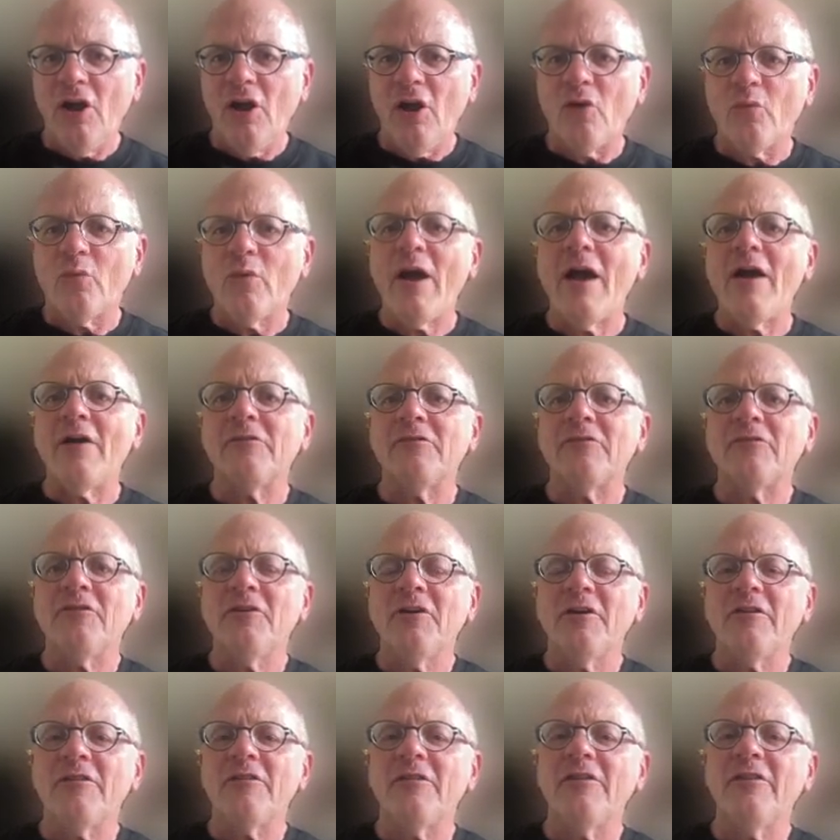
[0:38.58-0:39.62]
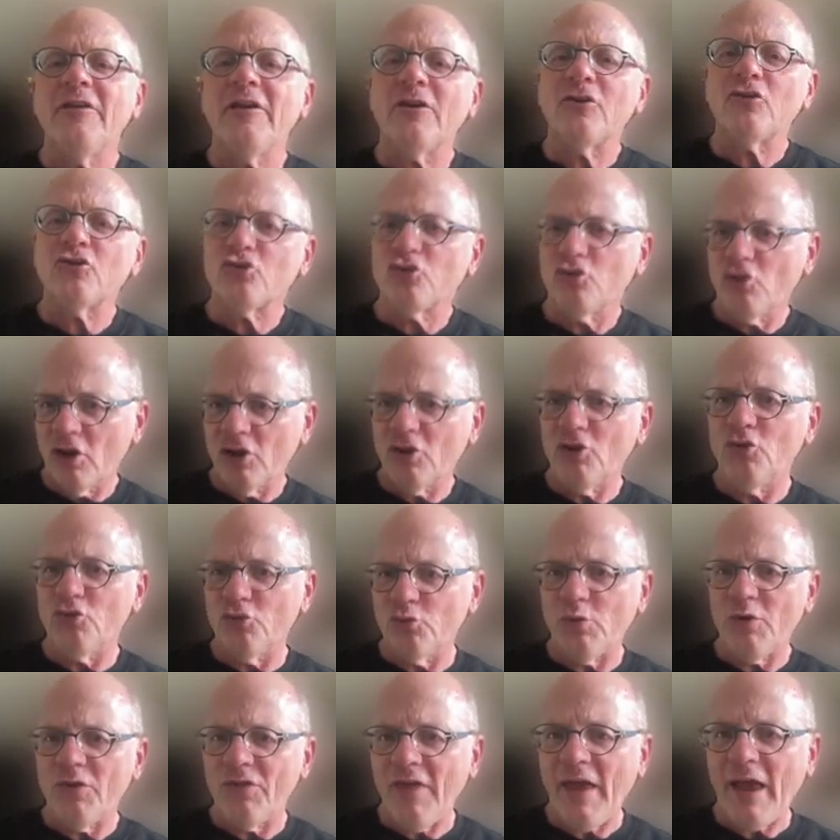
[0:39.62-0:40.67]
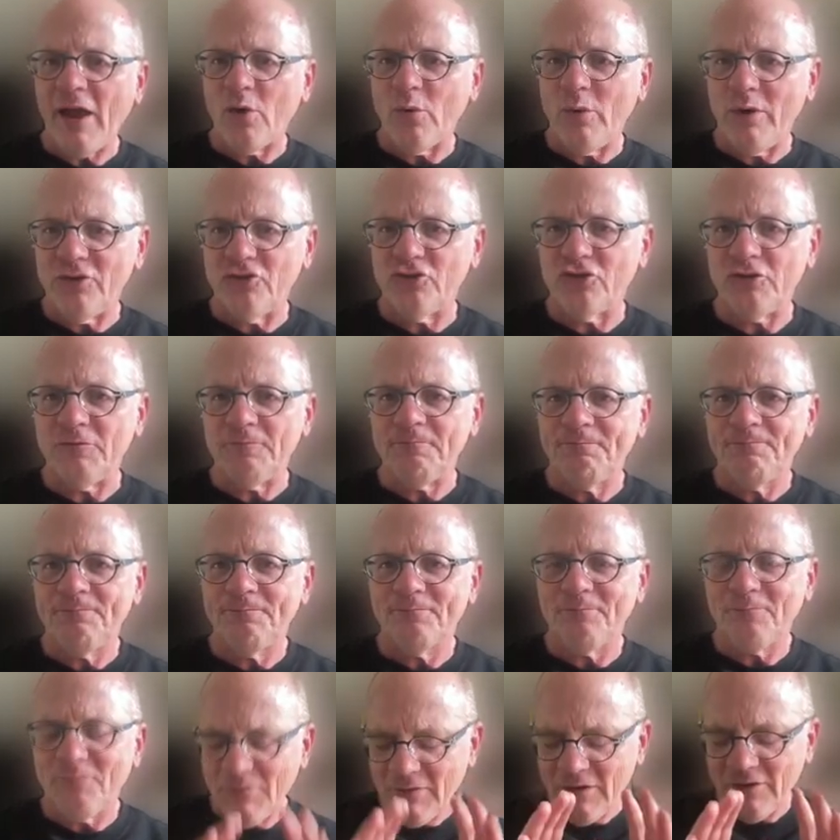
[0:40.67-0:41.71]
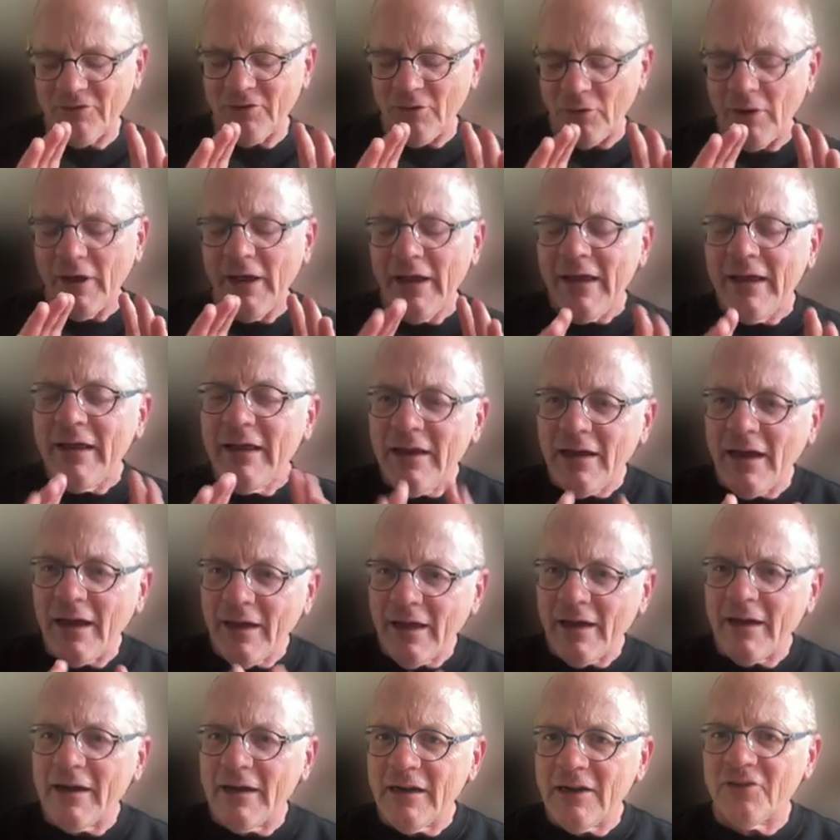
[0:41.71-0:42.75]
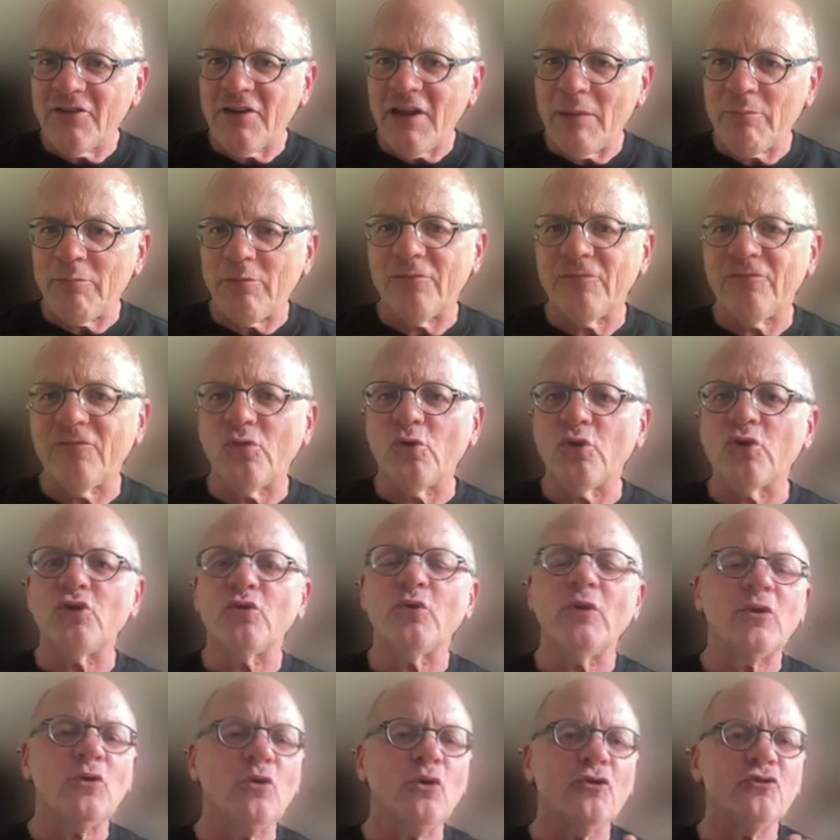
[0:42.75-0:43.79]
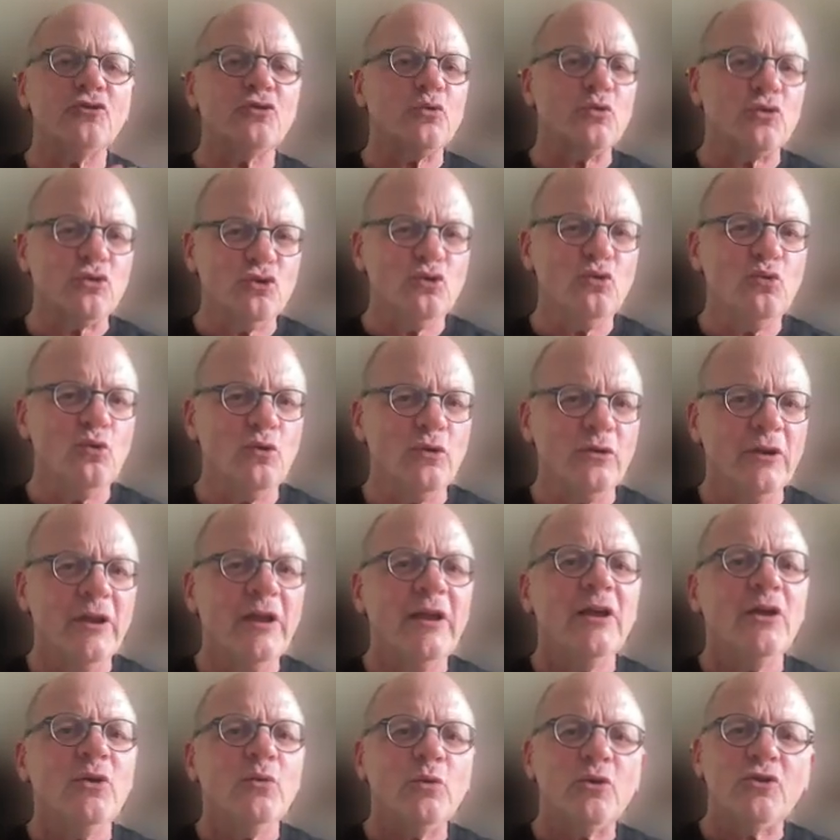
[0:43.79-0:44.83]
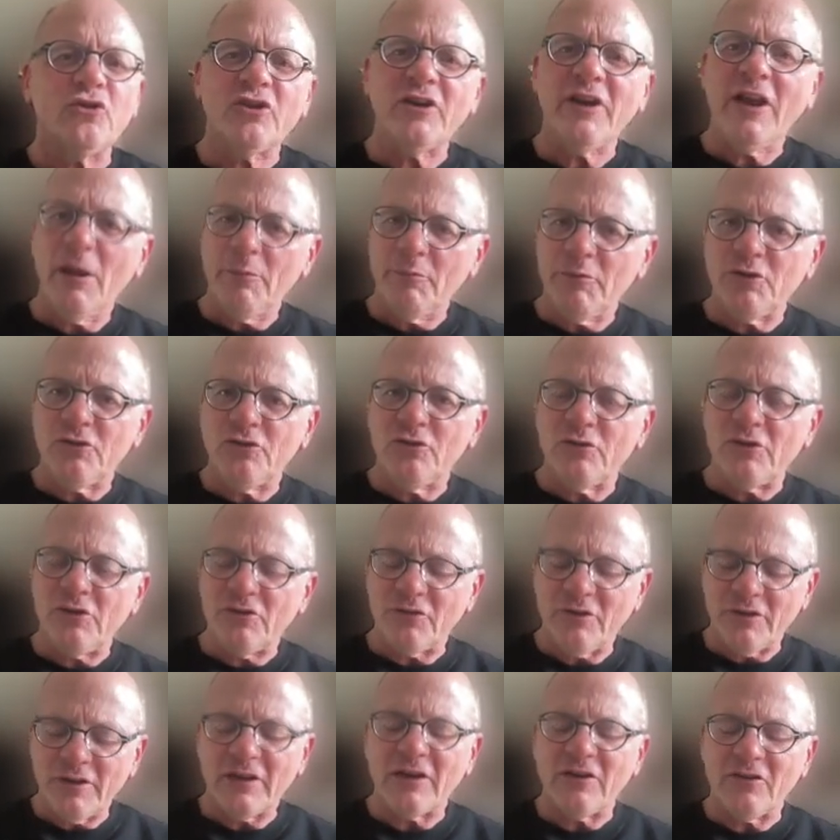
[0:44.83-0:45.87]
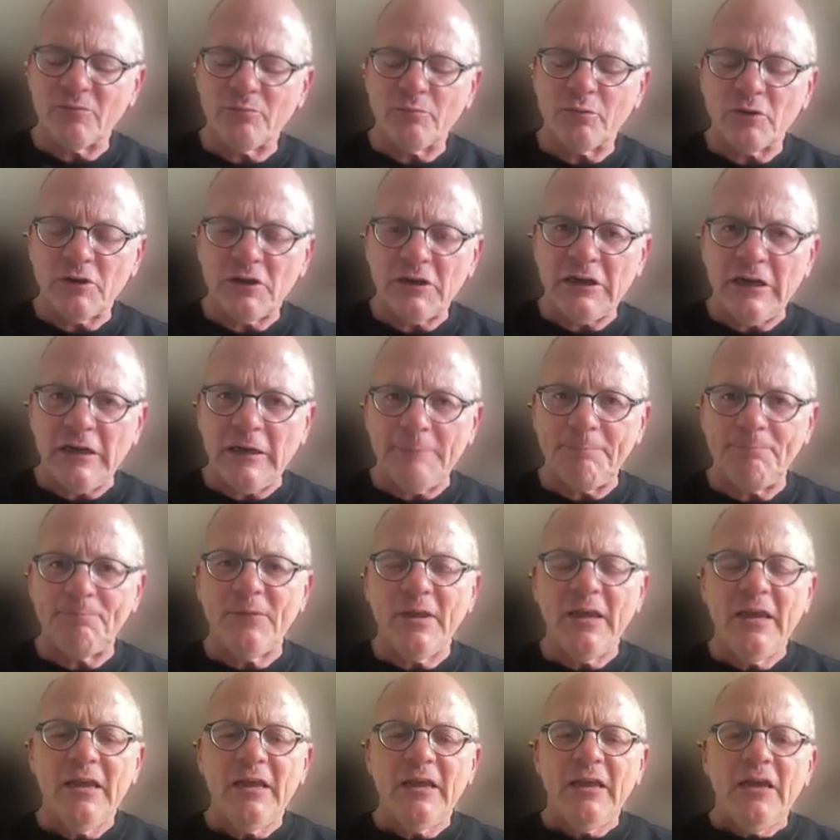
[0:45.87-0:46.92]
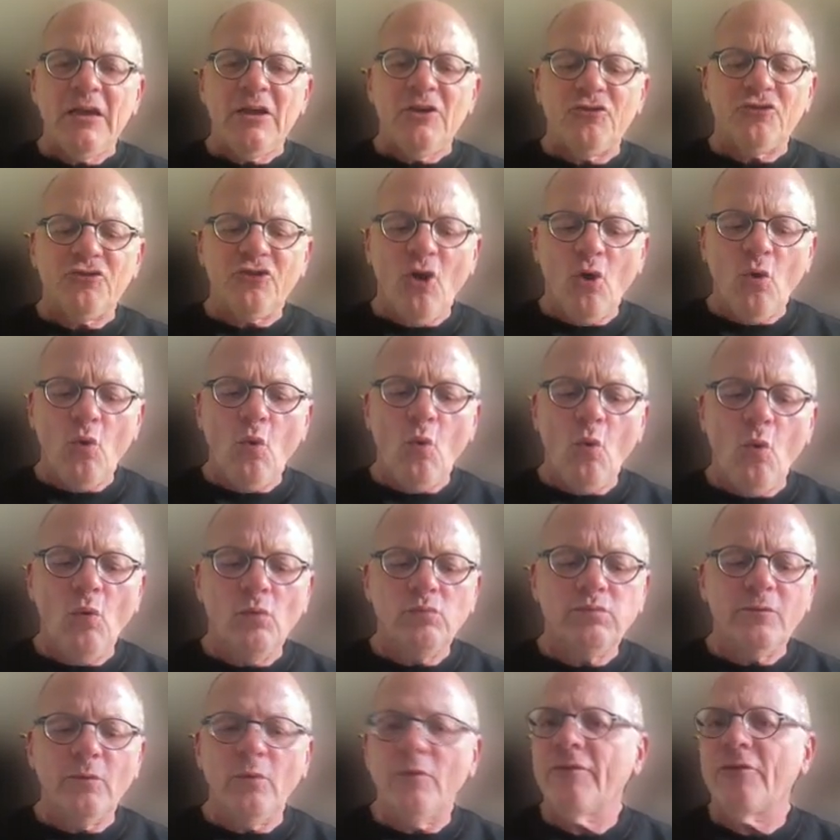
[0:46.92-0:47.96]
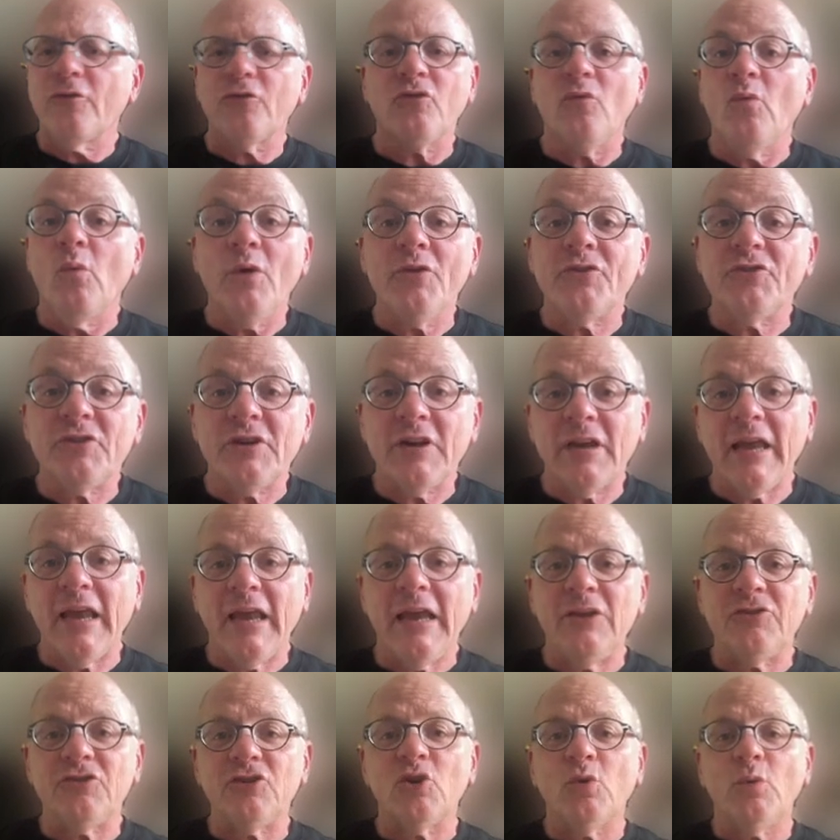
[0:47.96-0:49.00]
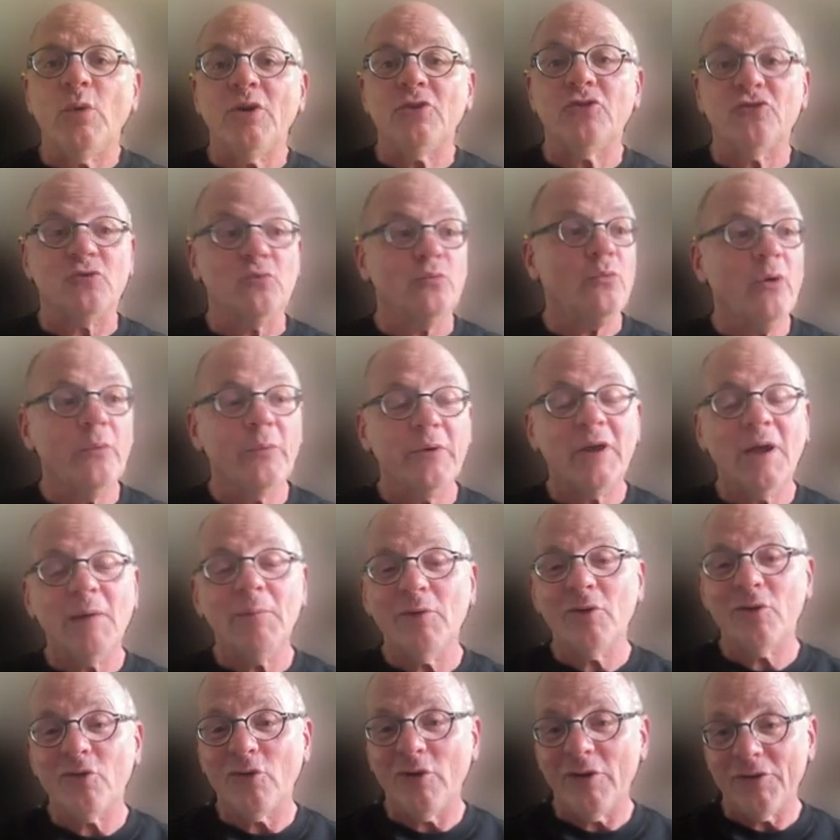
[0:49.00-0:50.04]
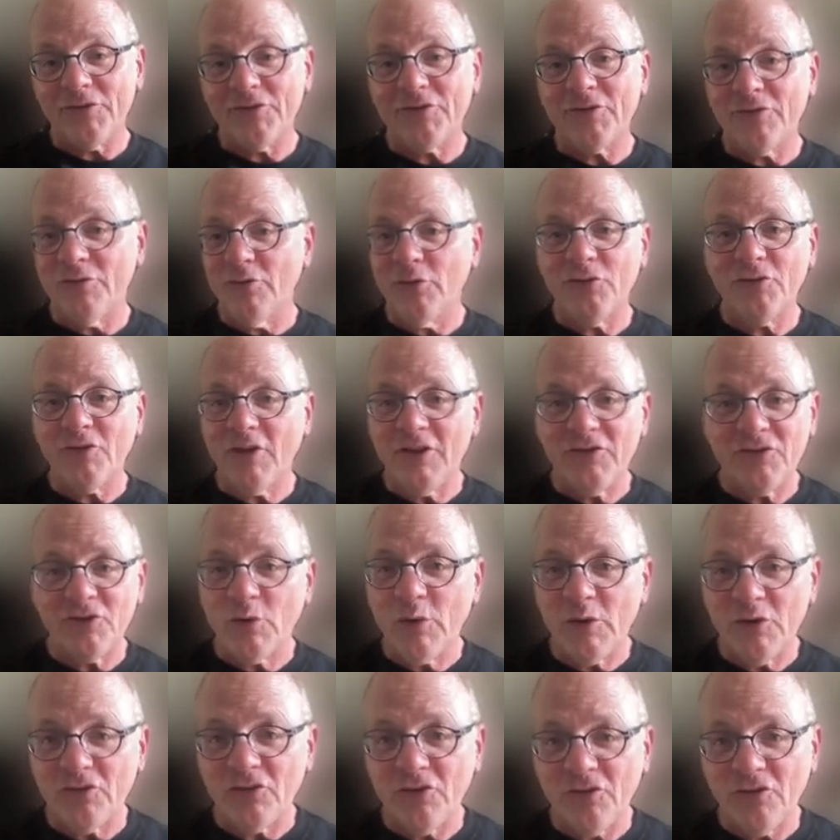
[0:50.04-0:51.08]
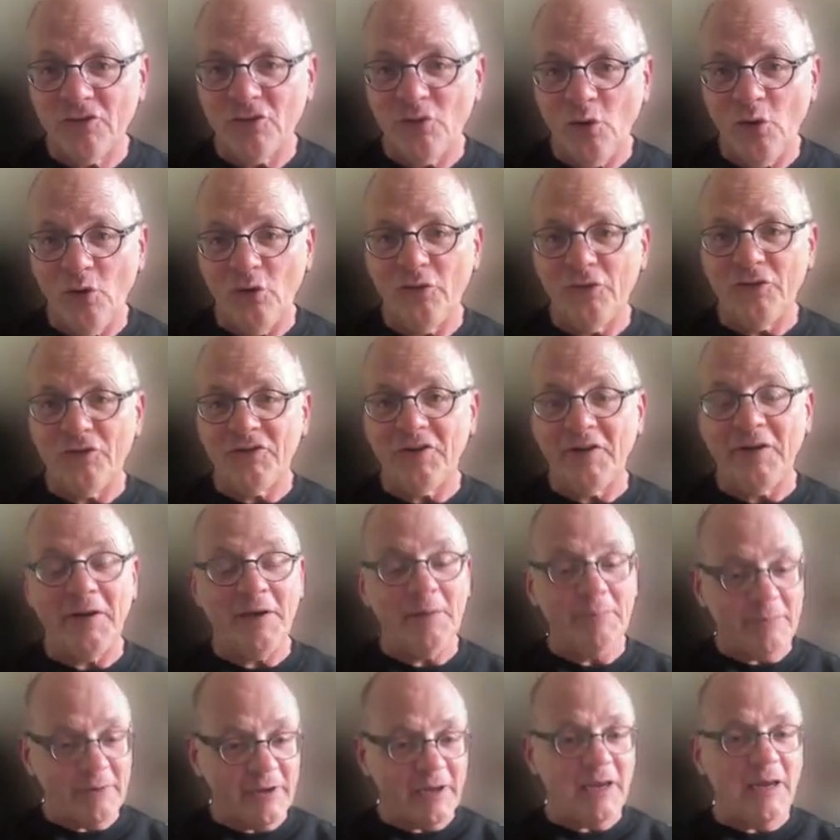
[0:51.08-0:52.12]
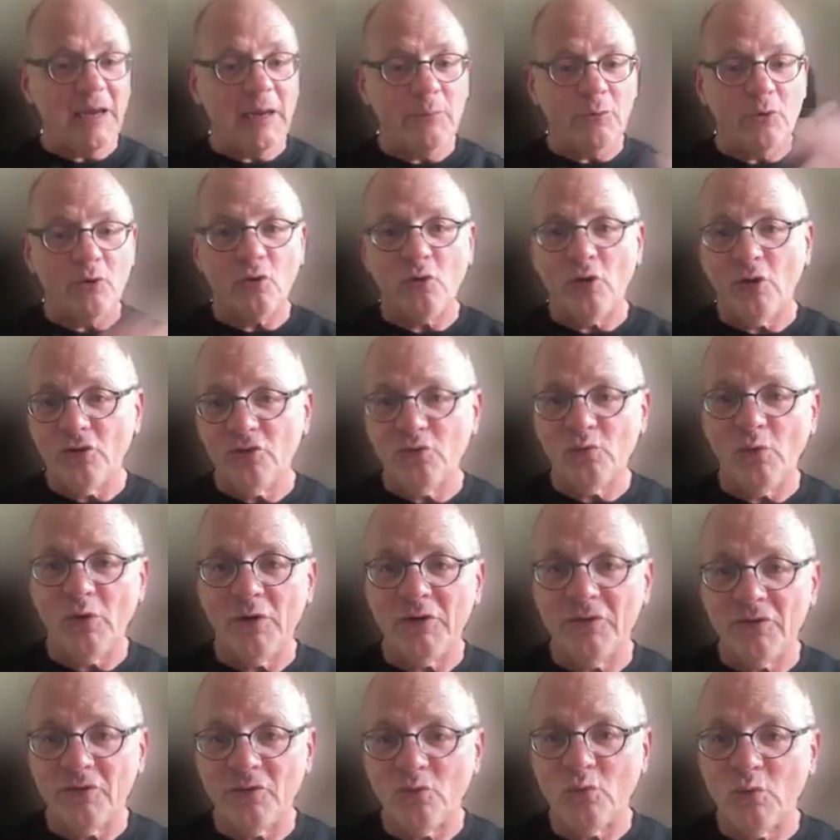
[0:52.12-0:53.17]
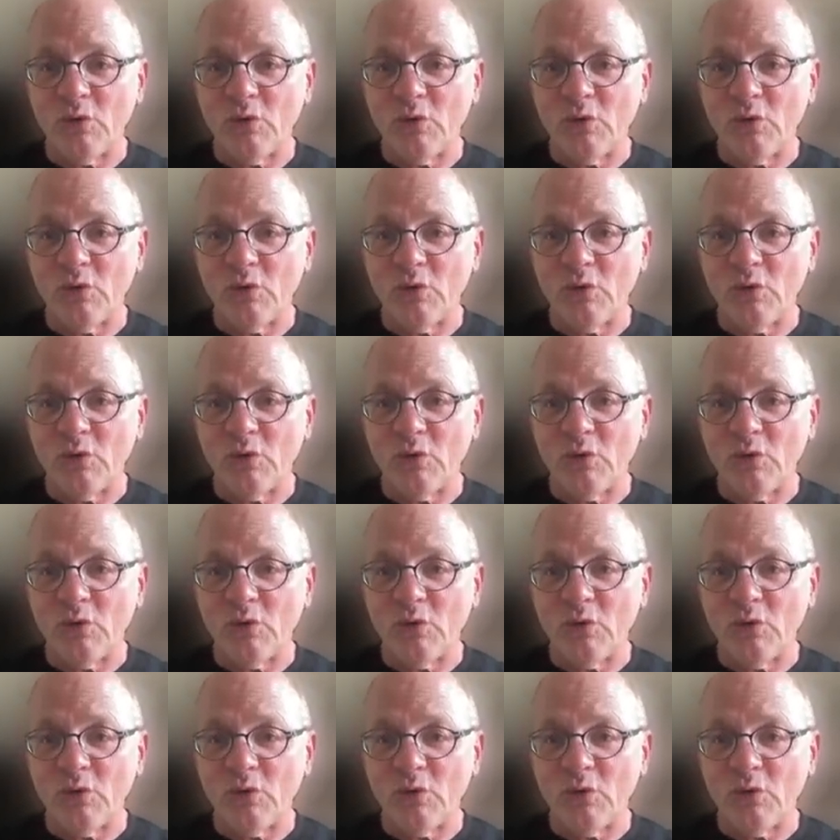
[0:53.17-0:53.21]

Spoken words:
around their struggles with that question. So I got an example for you and also a tool which can help you do this. I think it's pretty neat. So, well, first of all, what's an engaging question? Well, we come across those kinds of questions all the time. I came across one